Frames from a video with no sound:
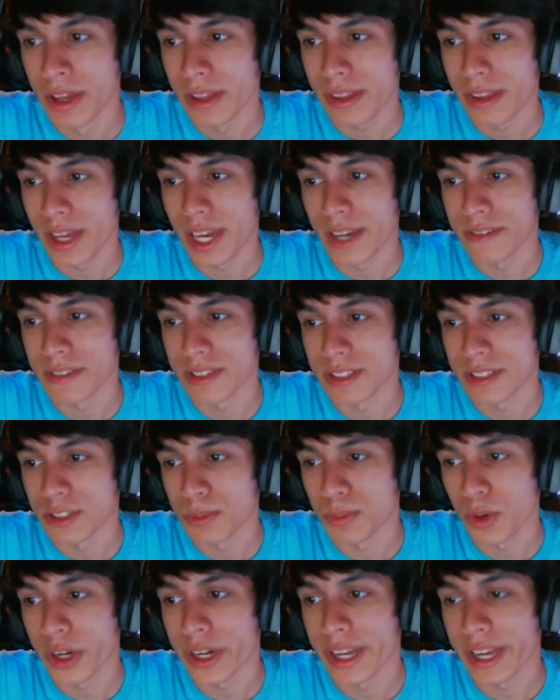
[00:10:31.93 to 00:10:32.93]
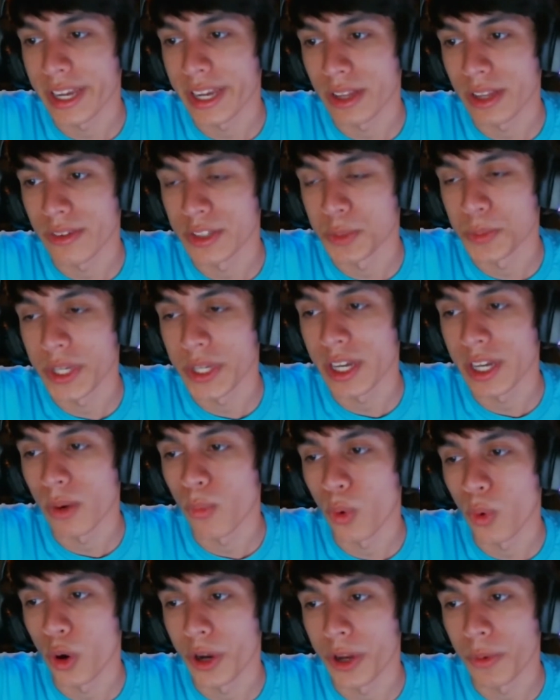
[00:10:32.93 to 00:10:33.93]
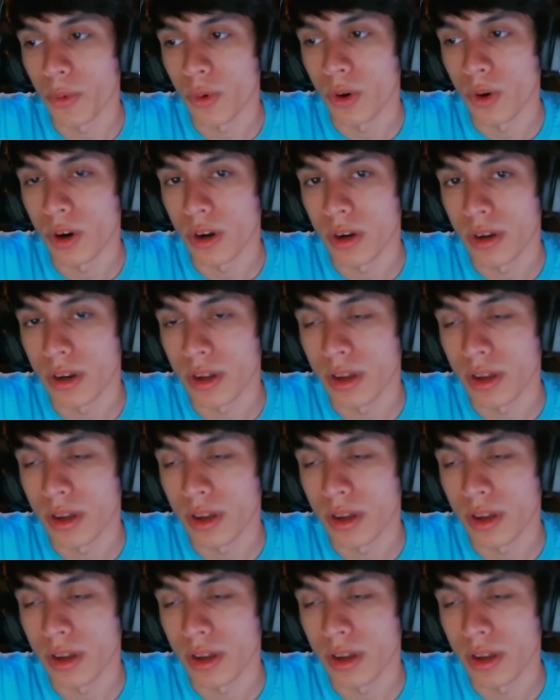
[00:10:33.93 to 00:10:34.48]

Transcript: that's pretty negative is being a worrywart.